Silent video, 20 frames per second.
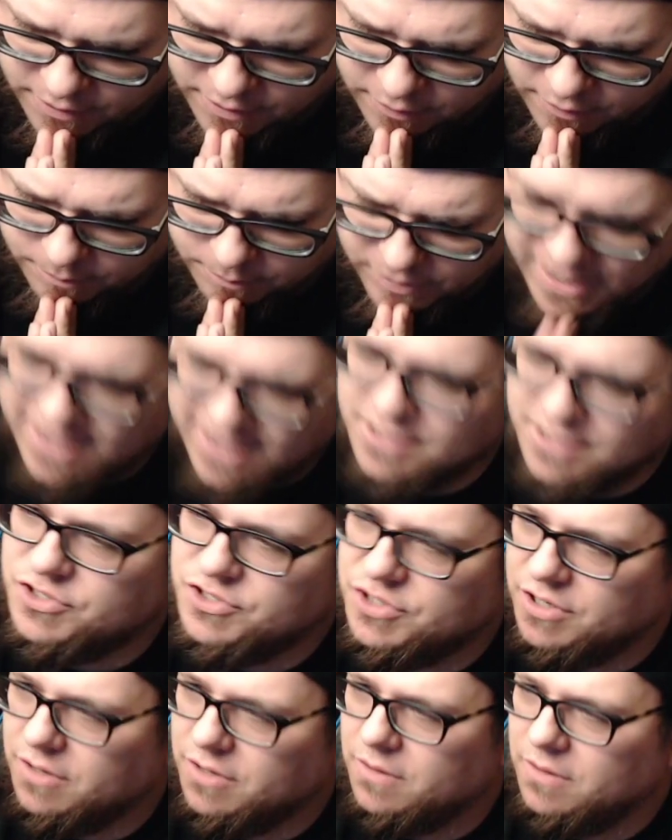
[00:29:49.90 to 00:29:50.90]
plan is
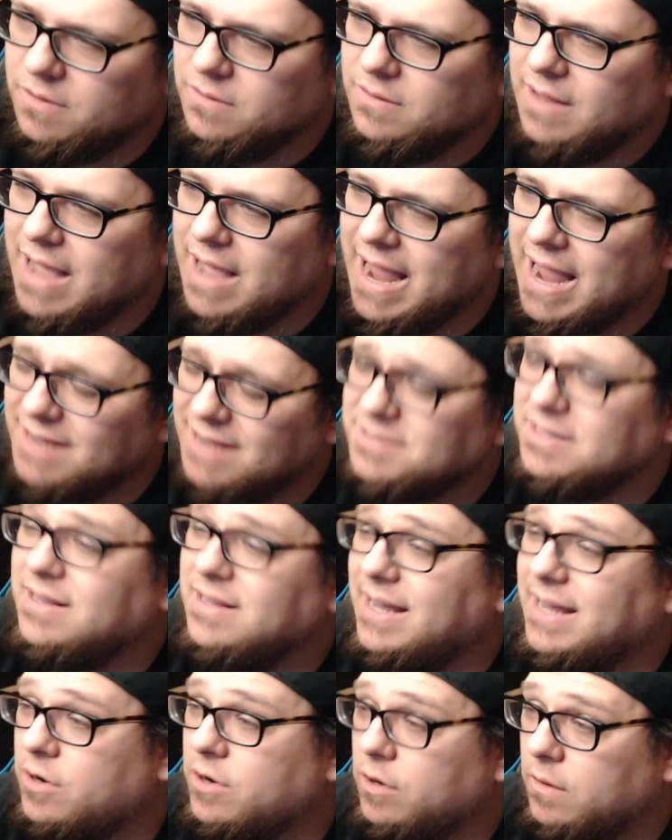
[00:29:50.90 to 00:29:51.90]
Jill. I actually
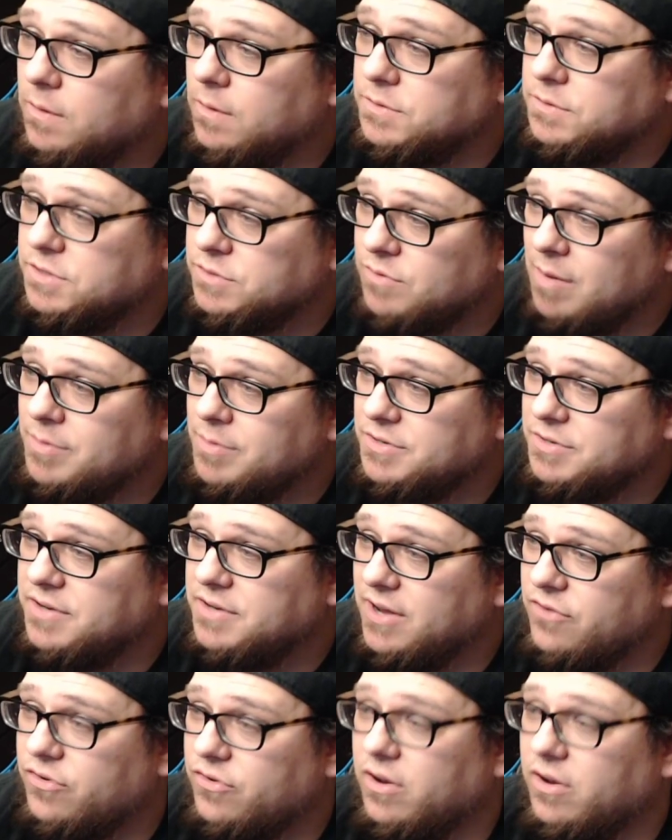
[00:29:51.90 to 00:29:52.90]
like Carlos's
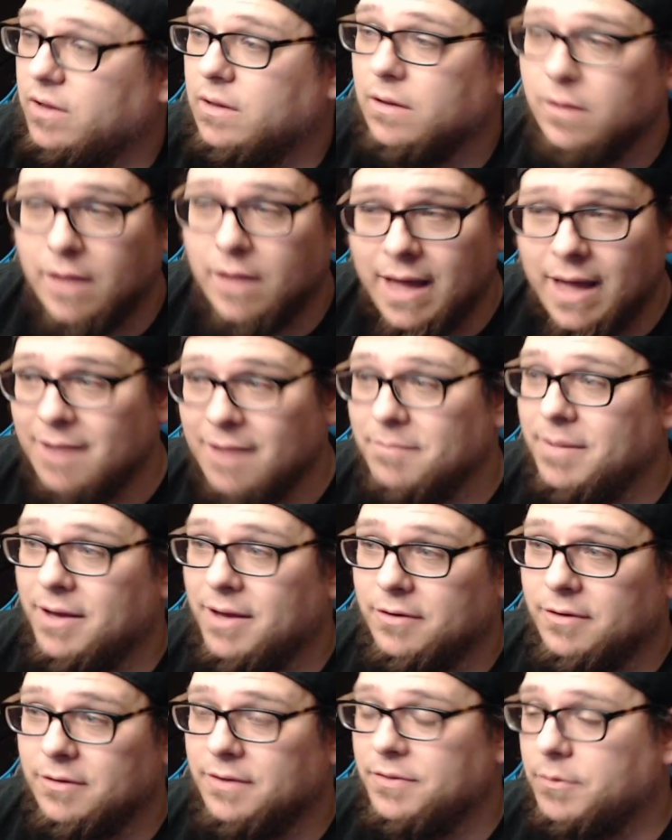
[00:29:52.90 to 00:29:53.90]
representation a lot
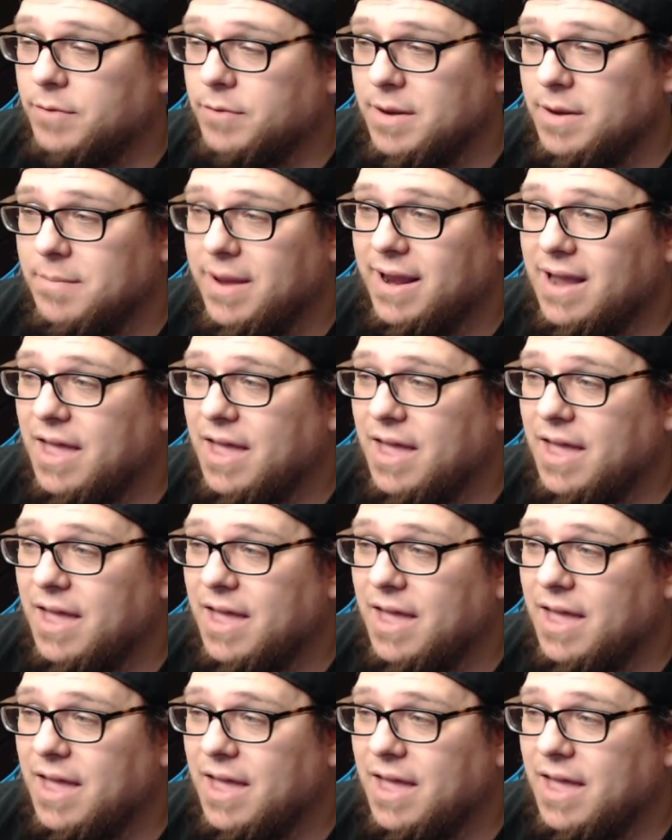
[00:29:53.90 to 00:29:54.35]
better in the remake.